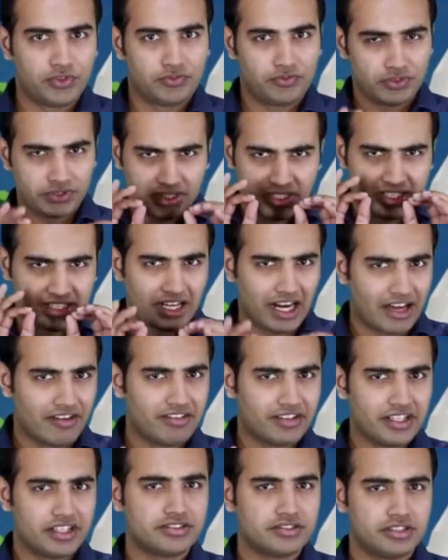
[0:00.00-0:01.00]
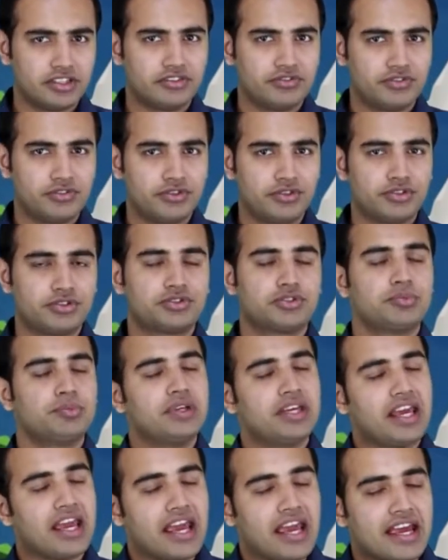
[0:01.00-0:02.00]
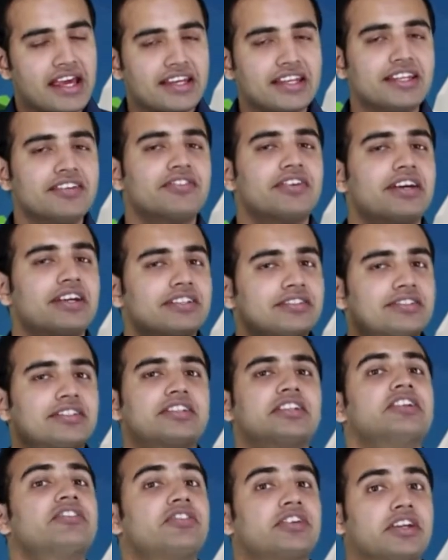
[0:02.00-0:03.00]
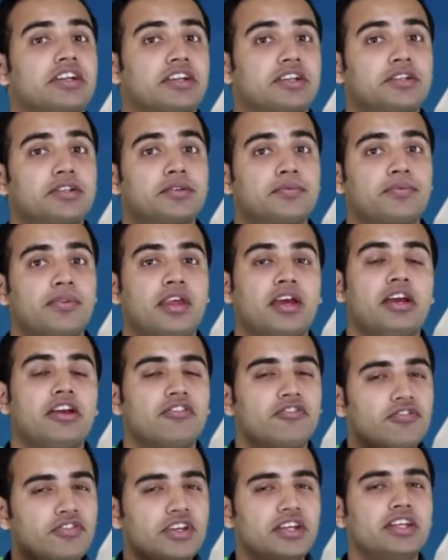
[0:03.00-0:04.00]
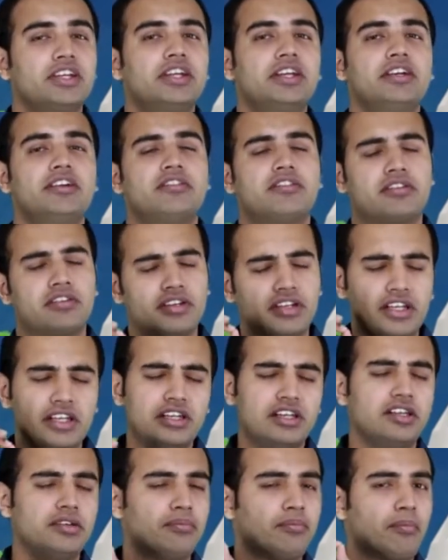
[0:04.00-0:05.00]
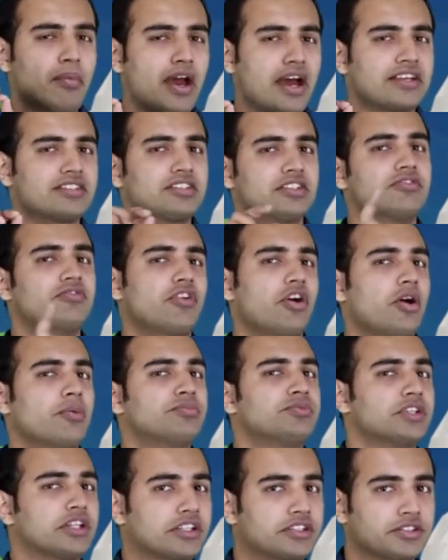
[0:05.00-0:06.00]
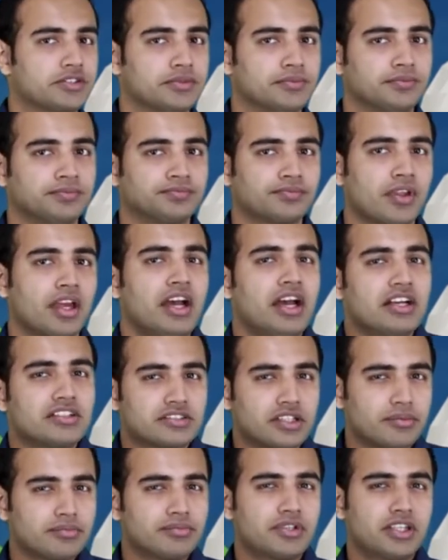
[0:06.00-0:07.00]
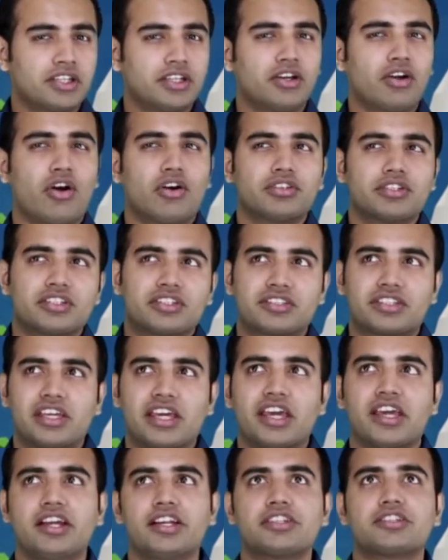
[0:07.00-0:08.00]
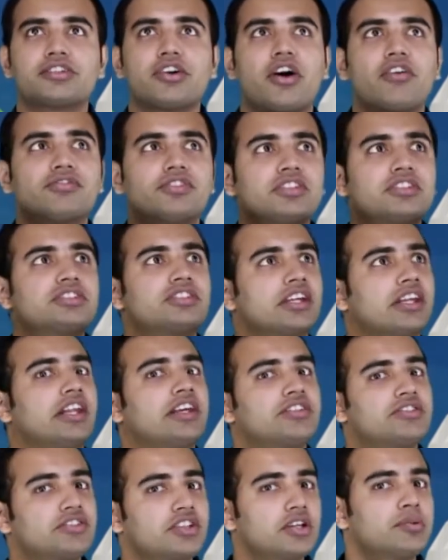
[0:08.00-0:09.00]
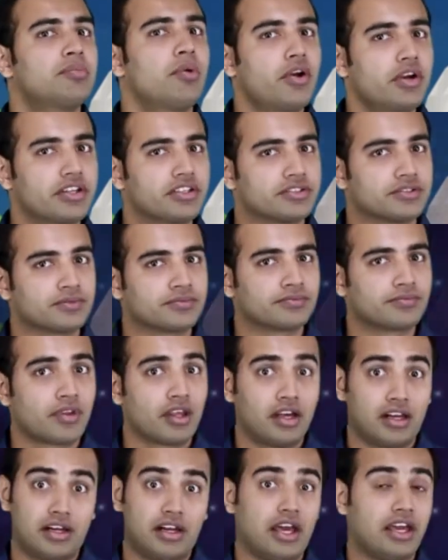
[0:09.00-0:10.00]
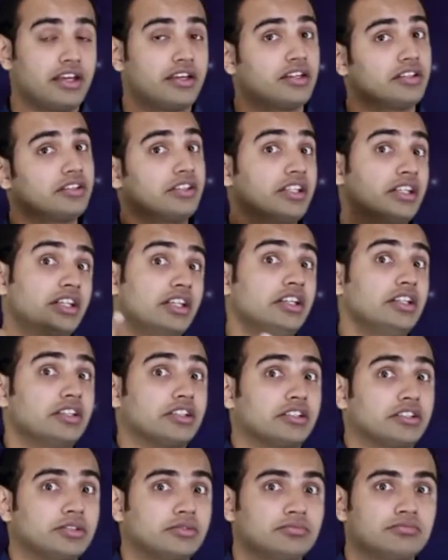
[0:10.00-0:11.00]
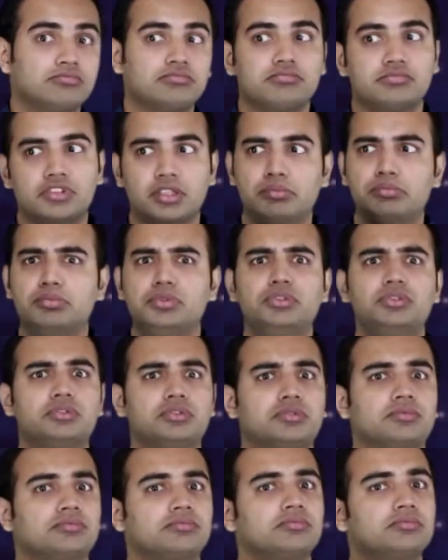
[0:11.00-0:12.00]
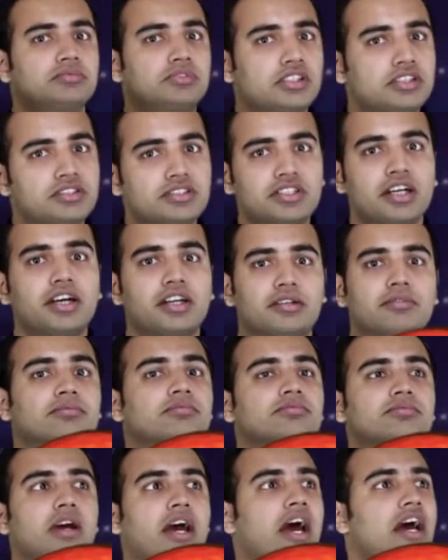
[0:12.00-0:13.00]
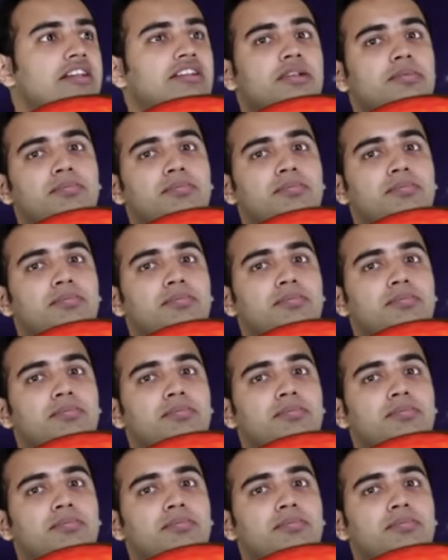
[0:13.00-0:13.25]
for the gravitational force to be anywhere significant, we need really massive objects. Something on the scales of the celestial bodies, like the Earth, the Moon, the Sun, and the